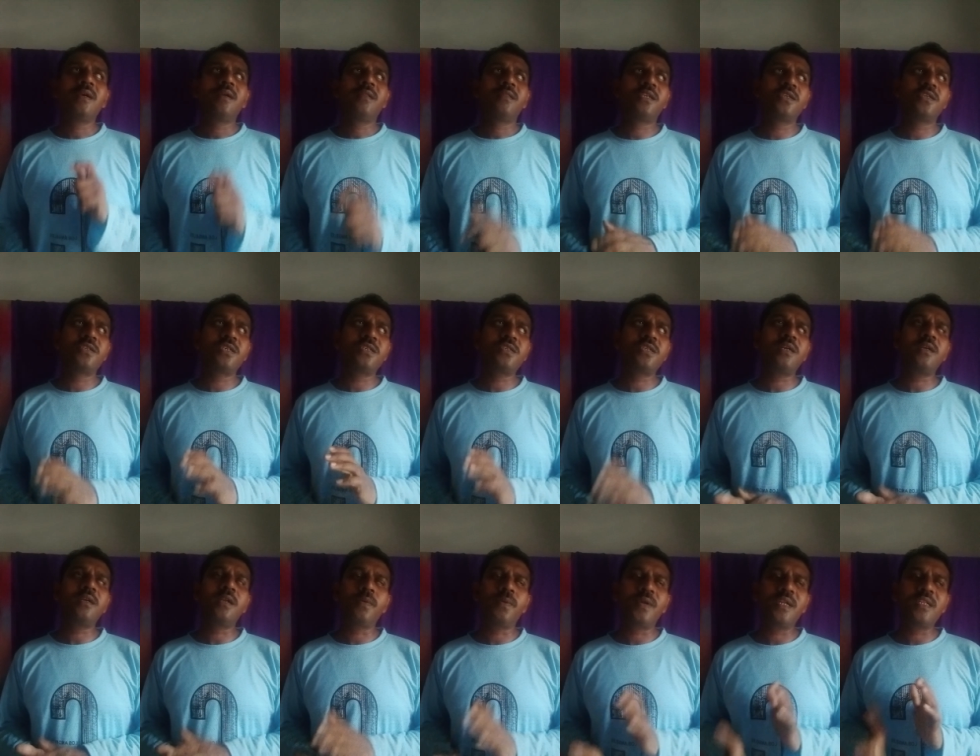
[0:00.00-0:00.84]
This is the
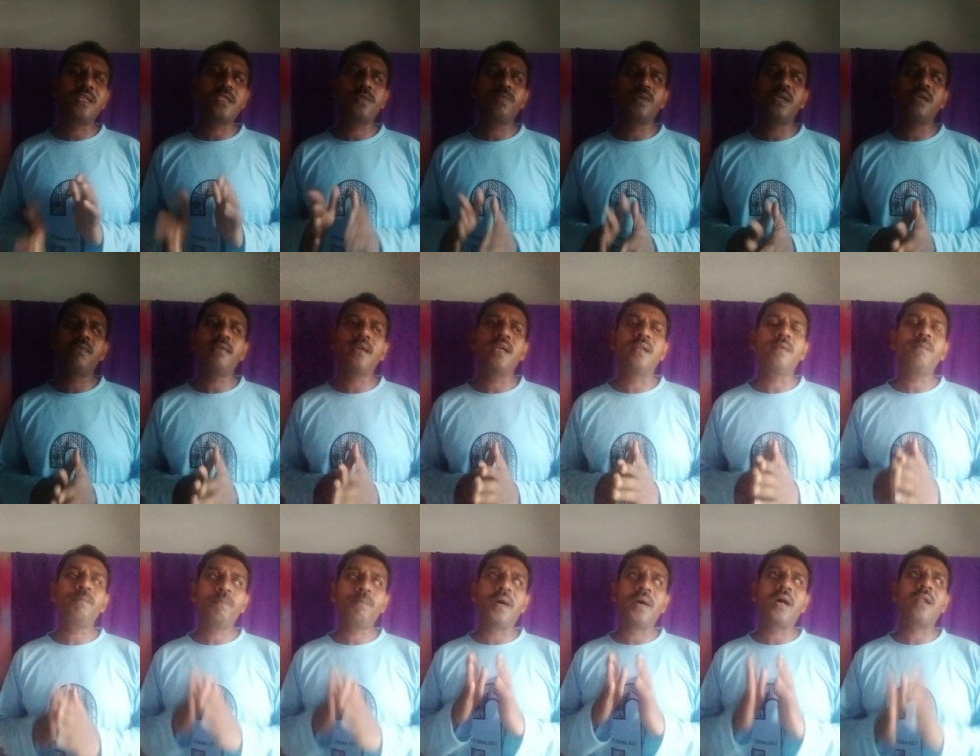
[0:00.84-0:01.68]
difference
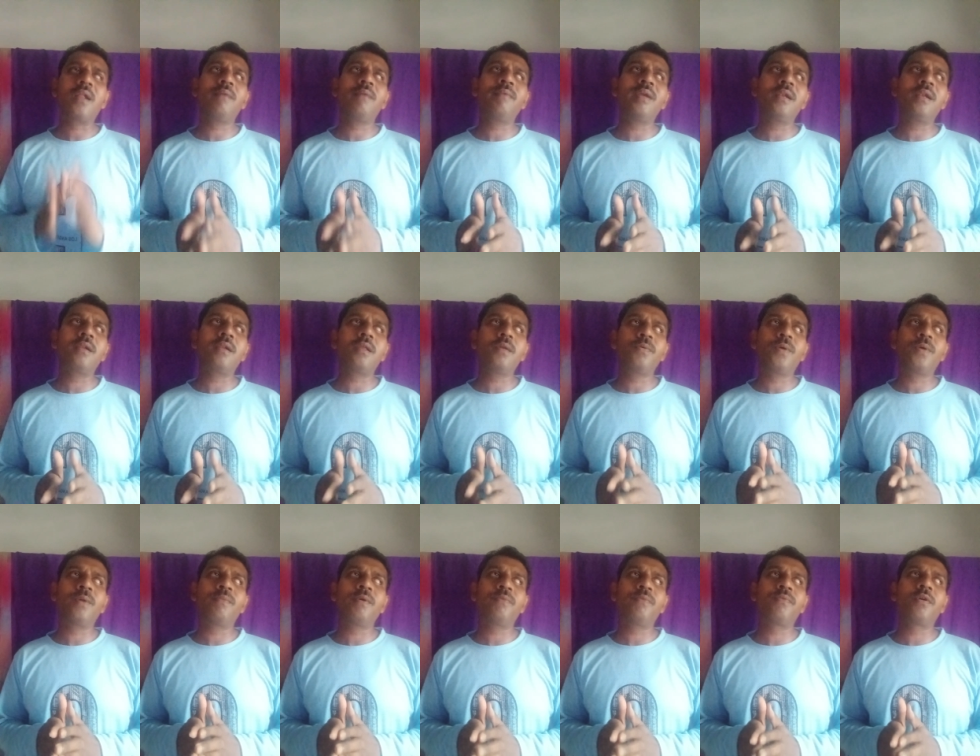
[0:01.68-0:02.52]
between parliamentary
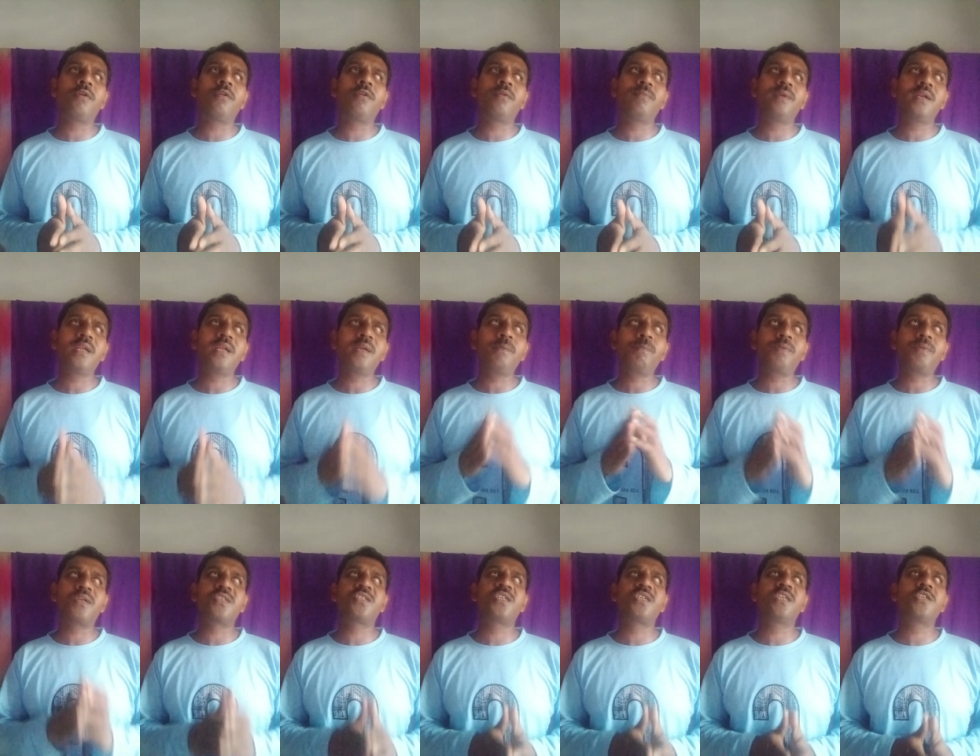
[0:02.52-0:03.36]
form of government and
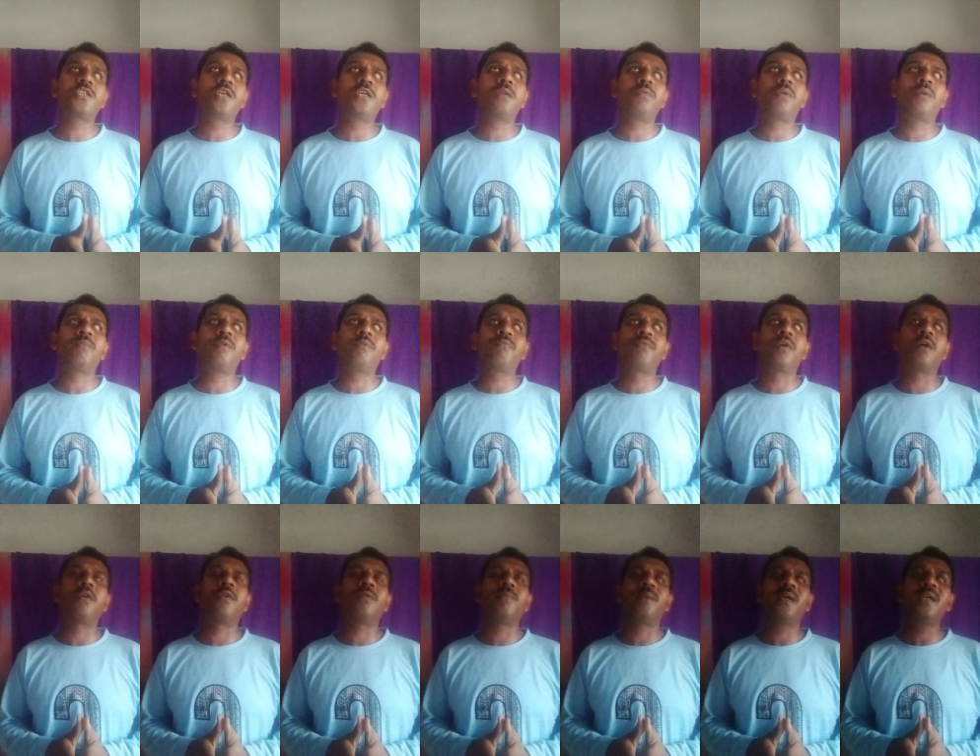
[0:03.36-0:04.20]
presidential form of
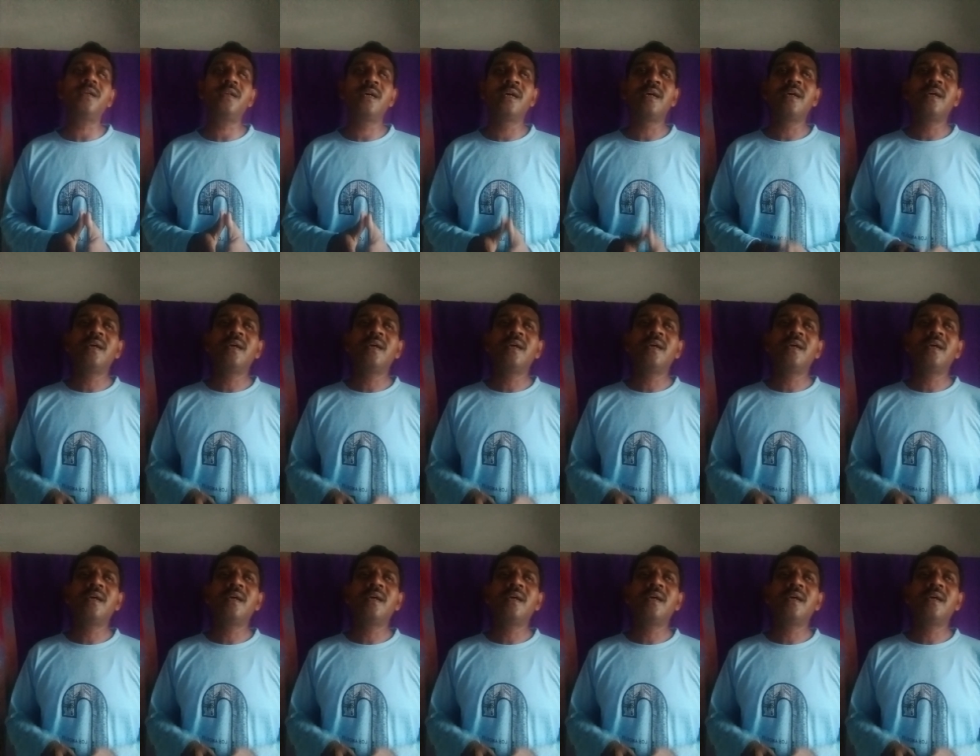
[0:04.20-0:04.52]
government.